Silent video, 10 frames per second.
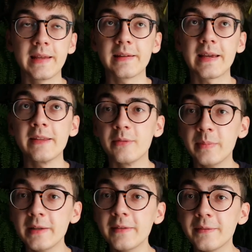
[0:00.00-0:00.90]
cat
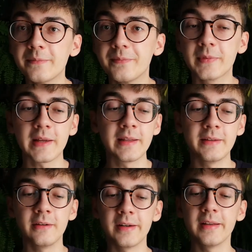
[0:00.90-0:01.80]
piss,
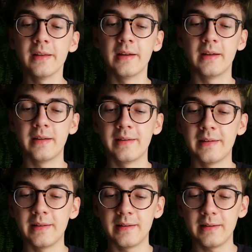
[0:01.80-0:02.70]
cat urine.
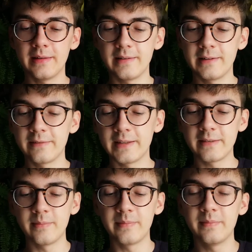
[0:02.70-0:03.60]
If
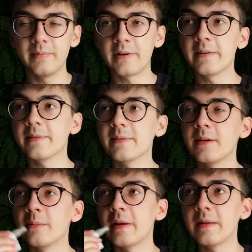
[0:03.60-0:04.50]
that rings
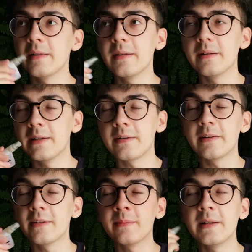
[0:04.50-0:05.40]
a bell
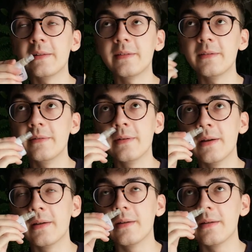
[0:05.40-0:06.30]
to you,
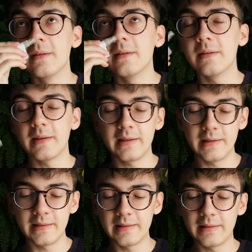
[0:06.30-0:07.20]

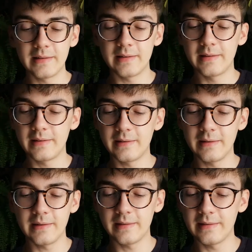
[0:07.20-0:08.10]
and
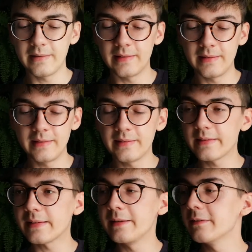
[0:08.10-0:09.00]
this is
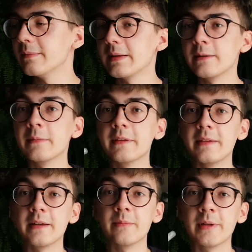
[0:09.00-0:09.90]
just kind of making me
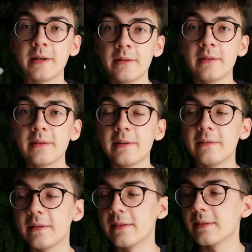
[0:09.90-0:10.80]
sick. But I don't know
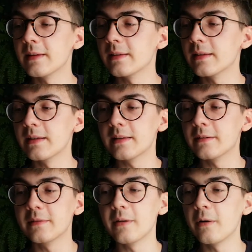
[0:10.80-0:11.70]
if it's
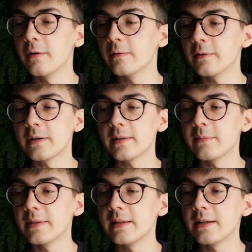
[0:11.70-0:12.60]
going off or
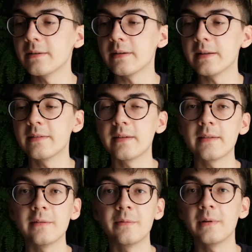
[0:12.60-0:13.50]
something, or it's
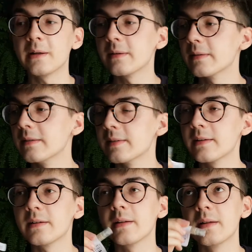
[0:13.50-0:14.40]
just the fragrance in general.